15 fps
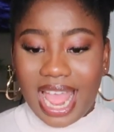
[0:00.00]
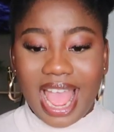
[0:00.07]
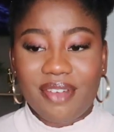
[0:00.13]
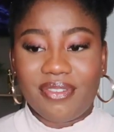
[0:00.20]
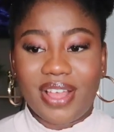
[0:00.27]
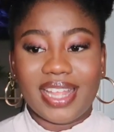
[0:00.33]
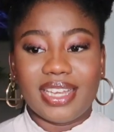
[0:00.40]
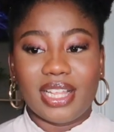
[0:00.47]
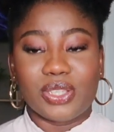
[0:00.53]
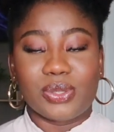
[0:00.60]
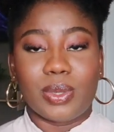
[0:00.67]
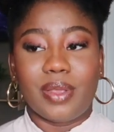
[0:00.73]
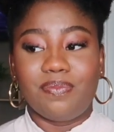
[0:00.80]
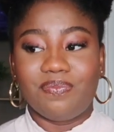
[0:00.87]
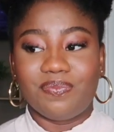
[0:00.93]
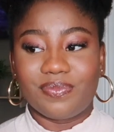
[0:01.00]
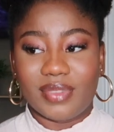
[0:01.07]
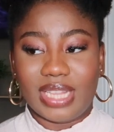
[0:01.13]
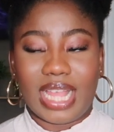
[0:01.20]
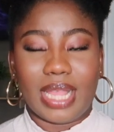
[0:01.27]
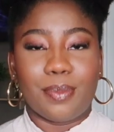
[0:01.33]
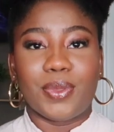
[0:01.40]
I have had days where,
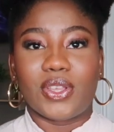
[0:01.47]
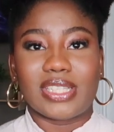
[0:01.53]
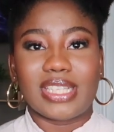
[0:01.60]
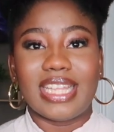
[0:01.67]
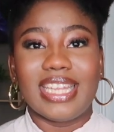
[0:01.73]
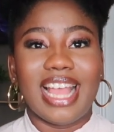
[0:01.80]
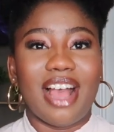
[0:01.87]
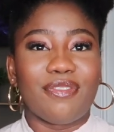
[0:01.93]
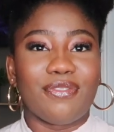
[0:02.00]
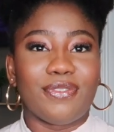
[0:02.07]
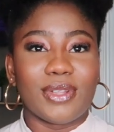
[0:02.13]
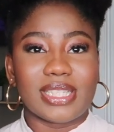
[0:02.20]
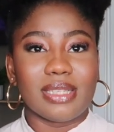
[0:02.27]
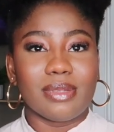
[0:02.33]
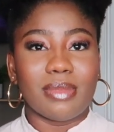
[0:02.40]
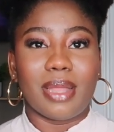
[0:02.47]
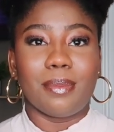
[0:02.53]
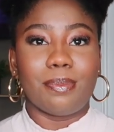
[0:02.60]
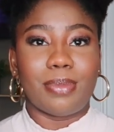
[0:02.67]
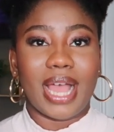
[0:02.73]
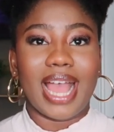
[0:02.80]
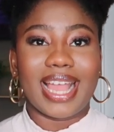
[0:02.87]
like, because I didn't have floss in my
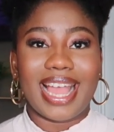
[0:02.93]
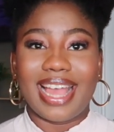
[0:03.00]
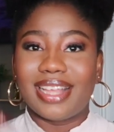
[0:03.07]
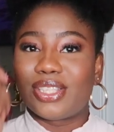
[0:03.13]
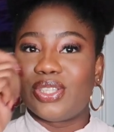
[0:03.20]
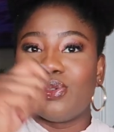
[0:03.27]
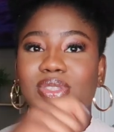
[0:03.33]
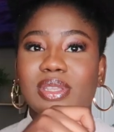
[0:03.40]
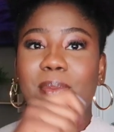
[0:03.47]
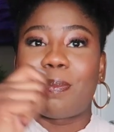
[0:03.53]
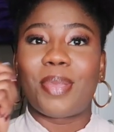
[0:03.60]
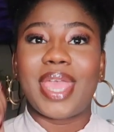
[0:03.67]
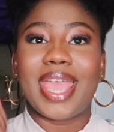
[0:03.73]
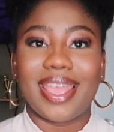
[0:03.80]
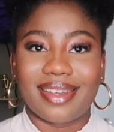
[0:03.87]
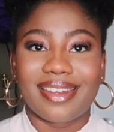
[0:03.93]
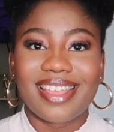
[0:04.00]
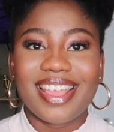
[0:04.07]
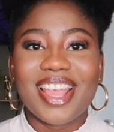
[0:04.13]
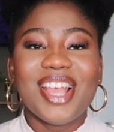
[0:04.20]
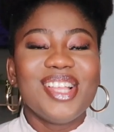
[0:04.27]
bag, I had to use a pen